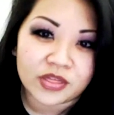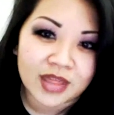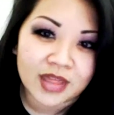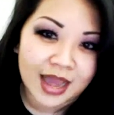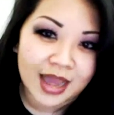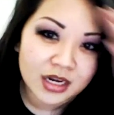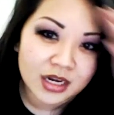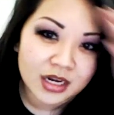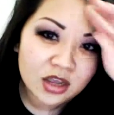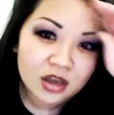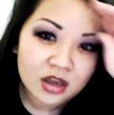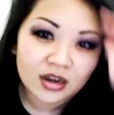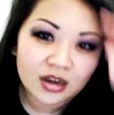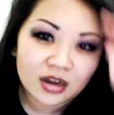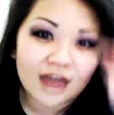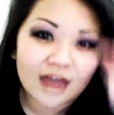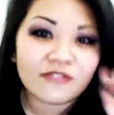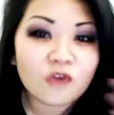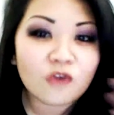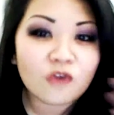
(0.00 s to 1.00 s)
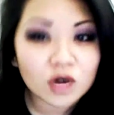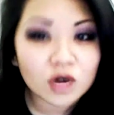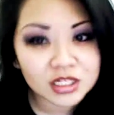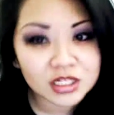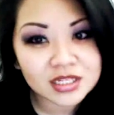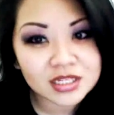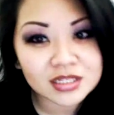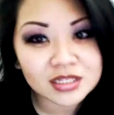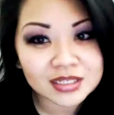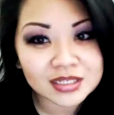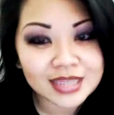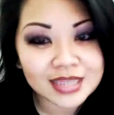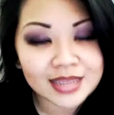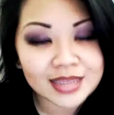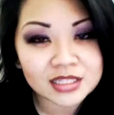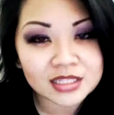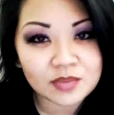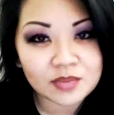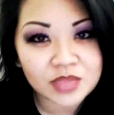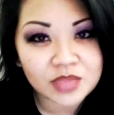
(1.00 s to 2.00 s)
not forced into saying
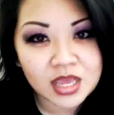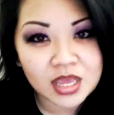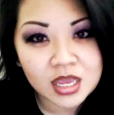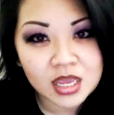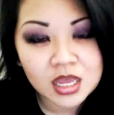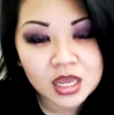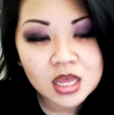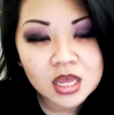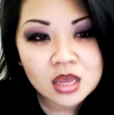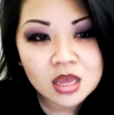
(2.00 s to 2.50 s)
something